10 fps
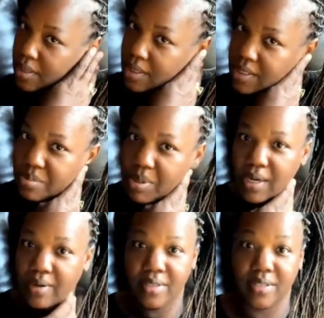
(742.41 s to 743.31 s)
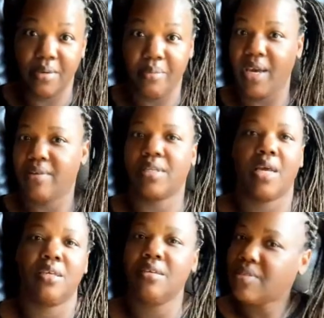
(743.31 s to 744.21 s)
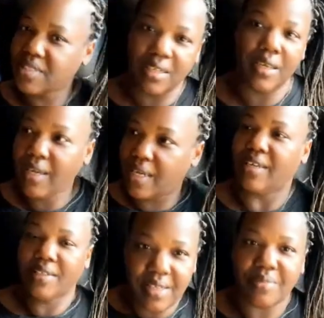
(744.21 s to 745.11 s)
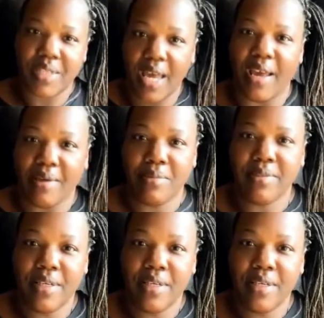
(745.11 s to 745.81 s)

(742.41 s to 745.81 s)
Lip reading: his parents, somebody was like, use your head sometimes,